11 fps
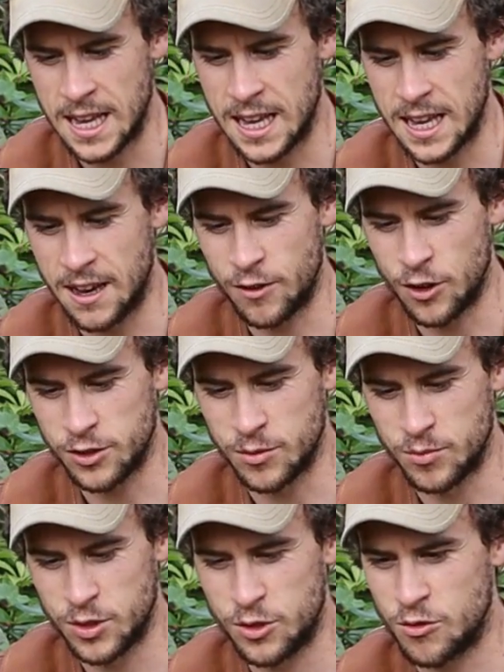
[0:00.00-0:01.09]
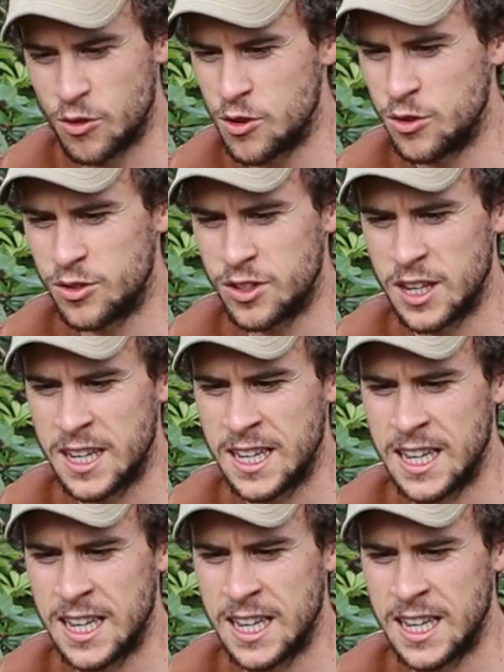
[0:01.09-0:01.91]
I've got some screws